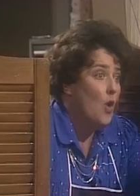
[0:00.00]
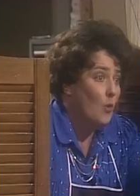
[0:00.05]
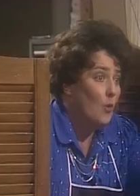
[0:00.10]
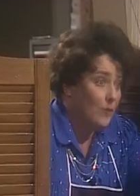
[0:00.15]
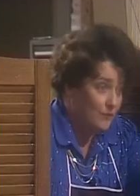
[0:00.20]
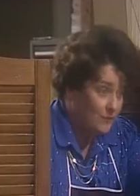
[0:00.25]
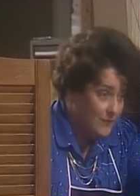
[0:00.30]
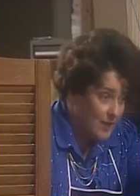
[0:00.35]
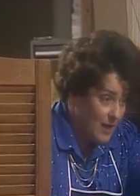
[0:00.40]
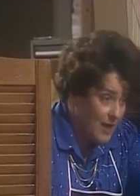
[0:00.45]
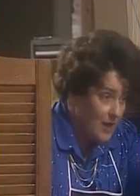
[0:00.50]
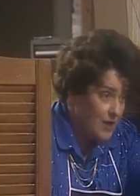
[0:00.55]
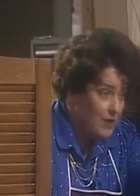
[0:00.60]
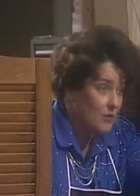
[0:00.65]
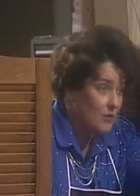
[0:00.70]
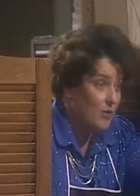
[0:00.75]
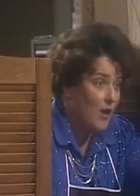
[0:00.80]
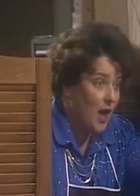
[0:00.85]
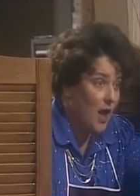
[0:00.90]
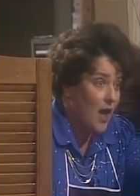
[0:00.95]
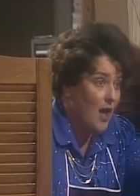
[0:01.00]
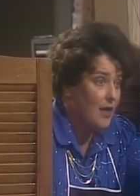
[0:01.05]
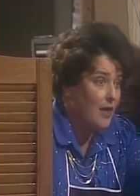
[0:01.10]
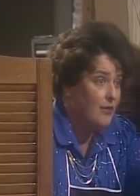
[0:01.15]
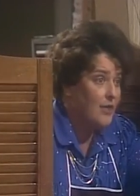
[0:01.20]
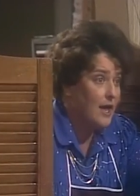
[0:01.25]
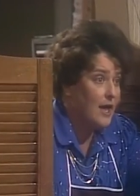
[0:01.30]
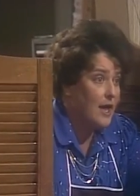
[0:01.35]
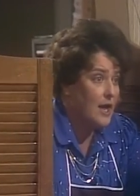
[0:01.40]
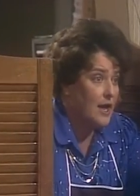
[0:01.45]
Well, there you are,
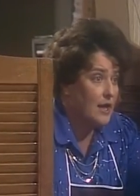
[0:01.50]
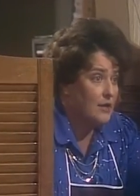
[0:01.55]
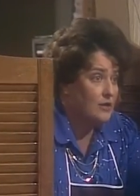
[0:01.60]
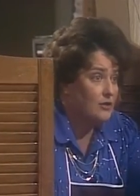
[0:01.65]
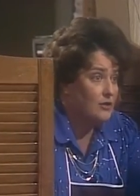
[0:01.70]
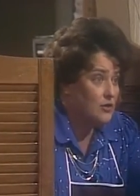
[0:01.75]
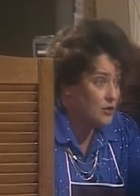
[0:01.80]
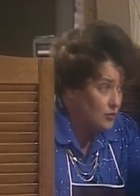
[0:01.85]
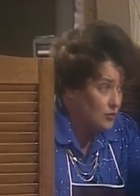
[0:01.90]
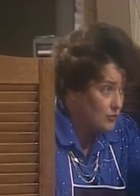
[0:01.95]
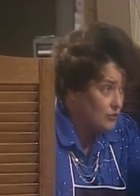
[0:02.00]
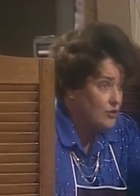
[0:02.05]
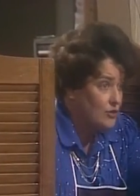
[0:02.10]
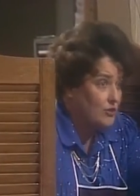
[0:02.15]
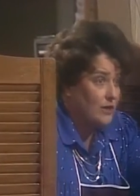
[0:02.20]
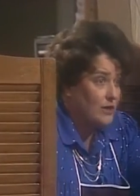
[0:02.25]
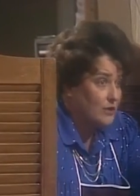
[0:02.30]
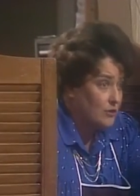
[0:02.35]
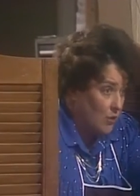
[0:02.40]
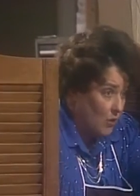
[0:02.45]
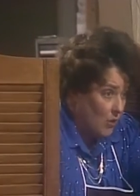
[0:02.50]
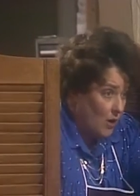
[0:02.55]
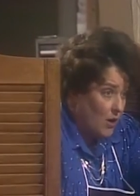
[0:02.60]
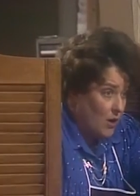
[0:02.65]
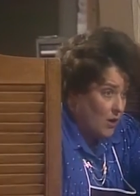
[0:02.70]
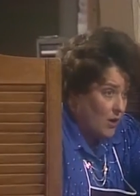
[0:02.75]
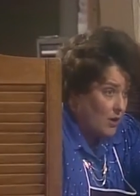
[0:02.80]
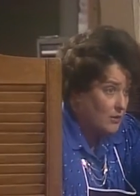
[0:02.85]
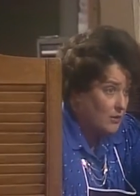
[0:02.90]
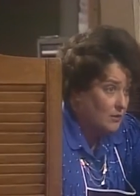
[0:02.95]
then. You do it. Go
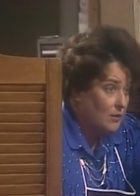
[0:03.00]
on.